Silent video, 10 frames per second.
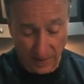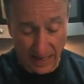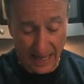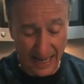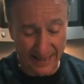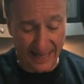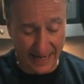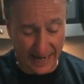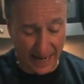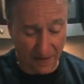And then in
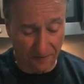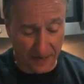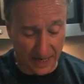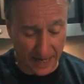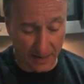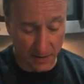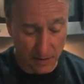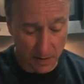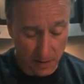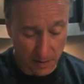half again.
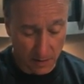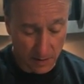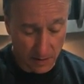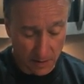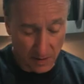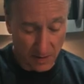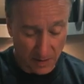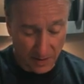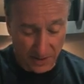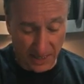
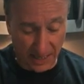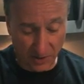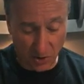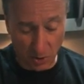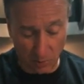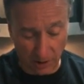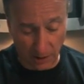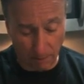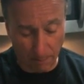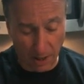You got 2
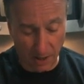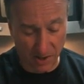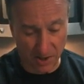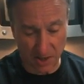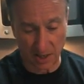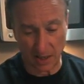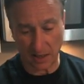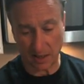little pucks here.